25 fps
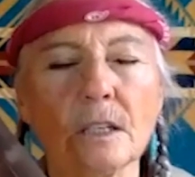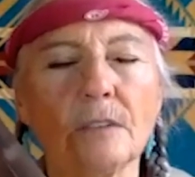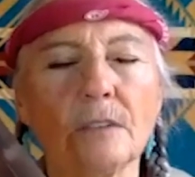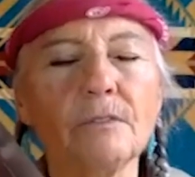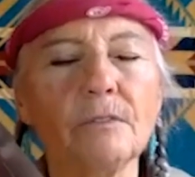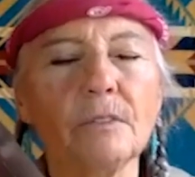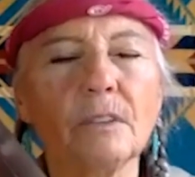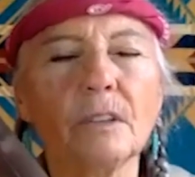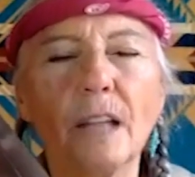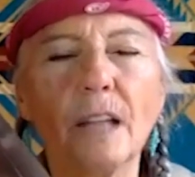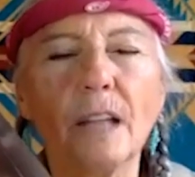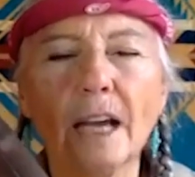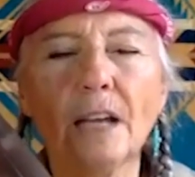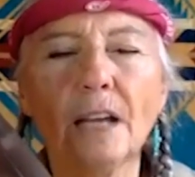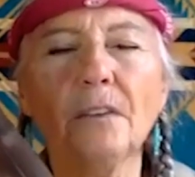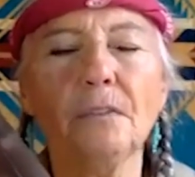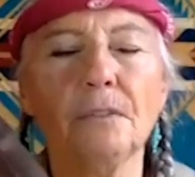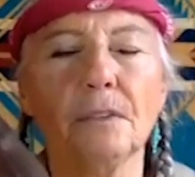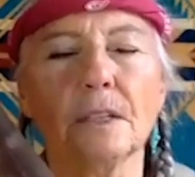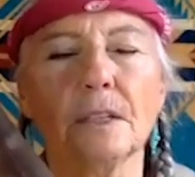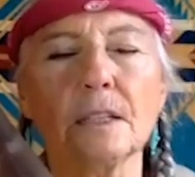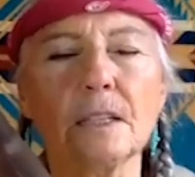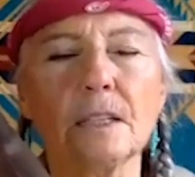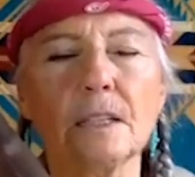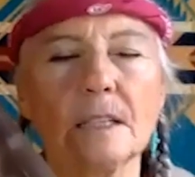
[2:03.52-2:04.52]
of life
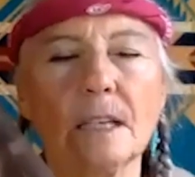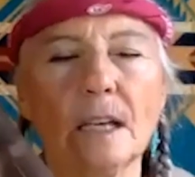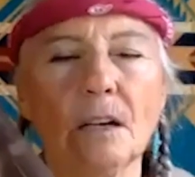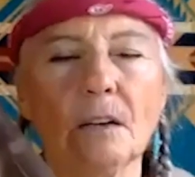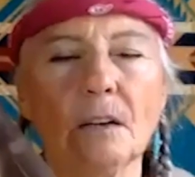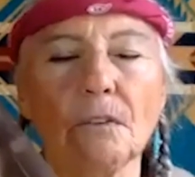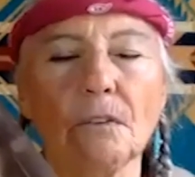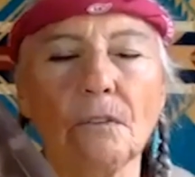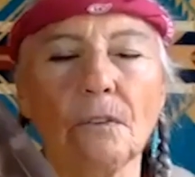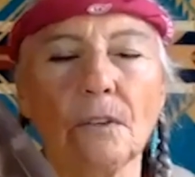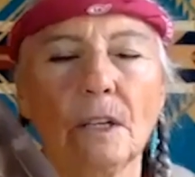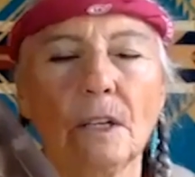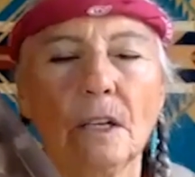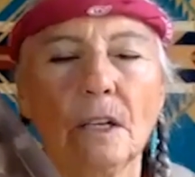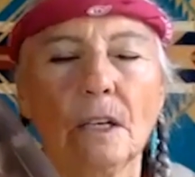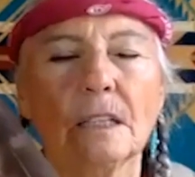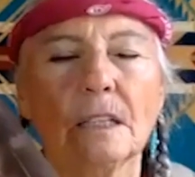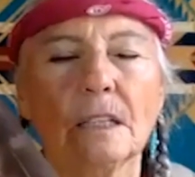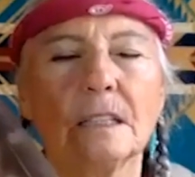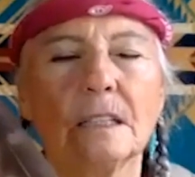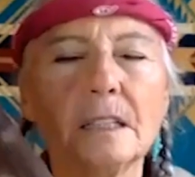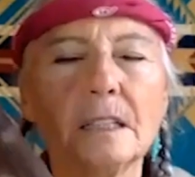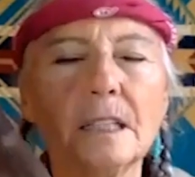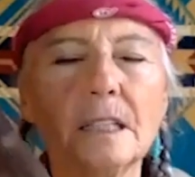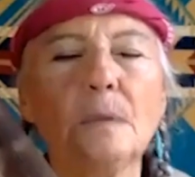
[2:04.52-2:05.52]
itself,
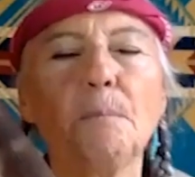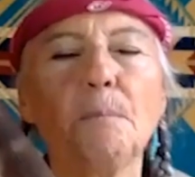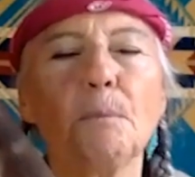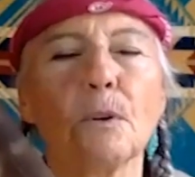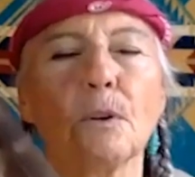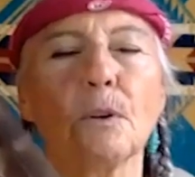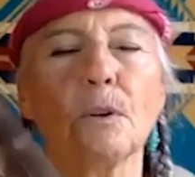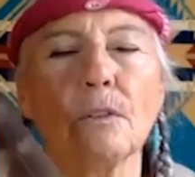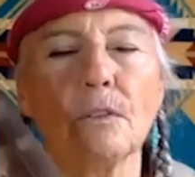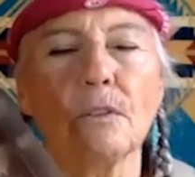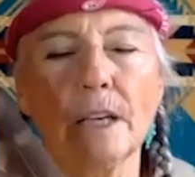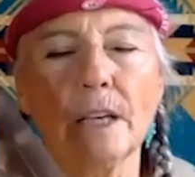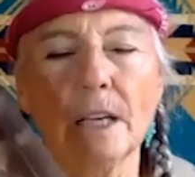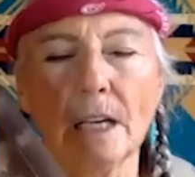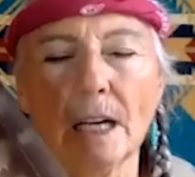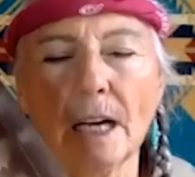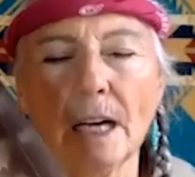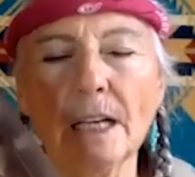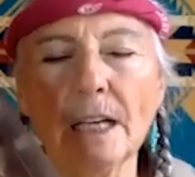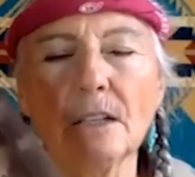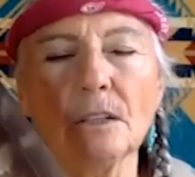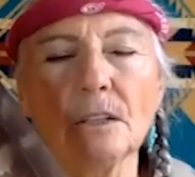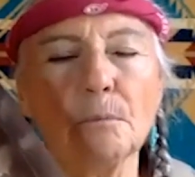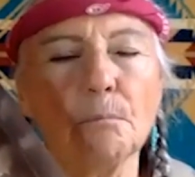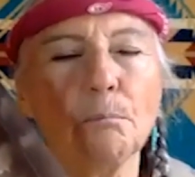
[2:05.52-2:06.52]
deeper than
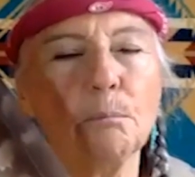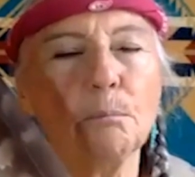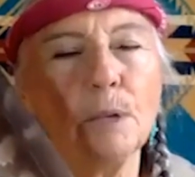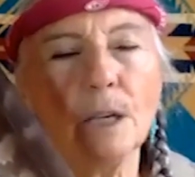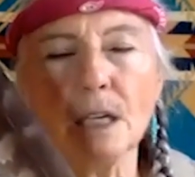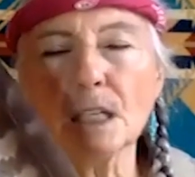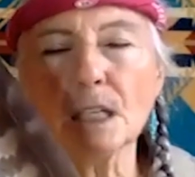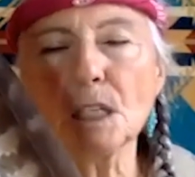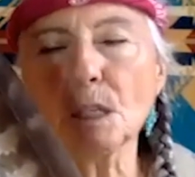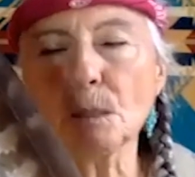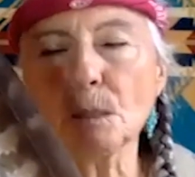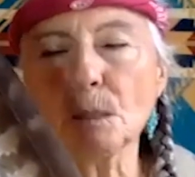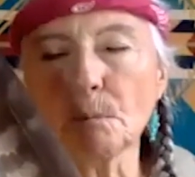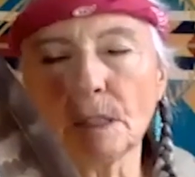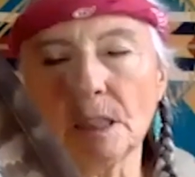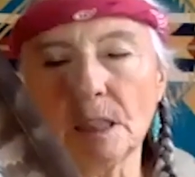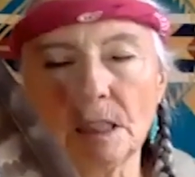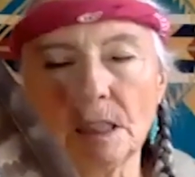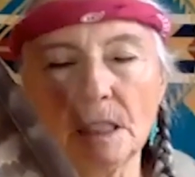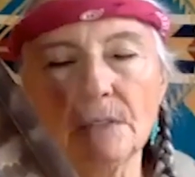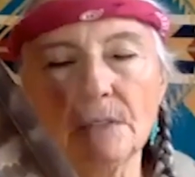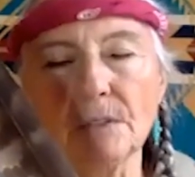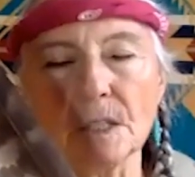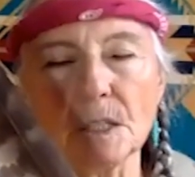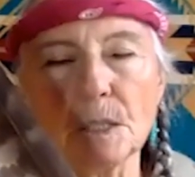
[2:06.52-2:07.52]
I could possibly
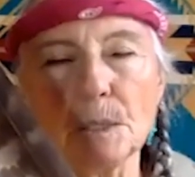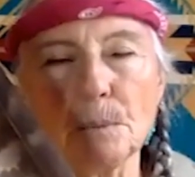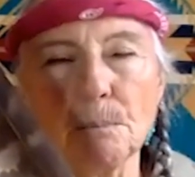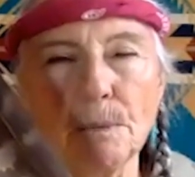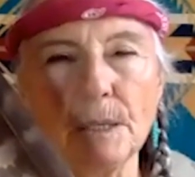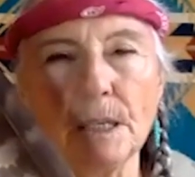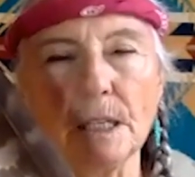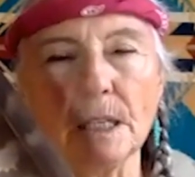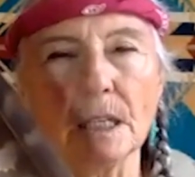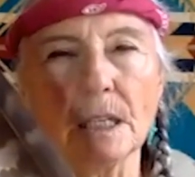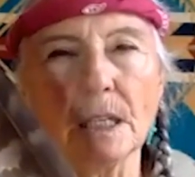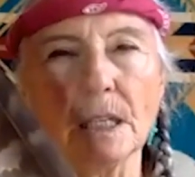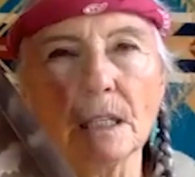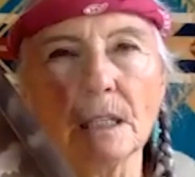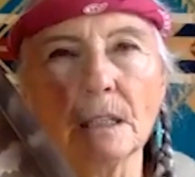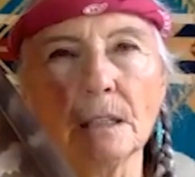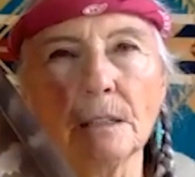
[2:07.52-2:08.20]
even speak.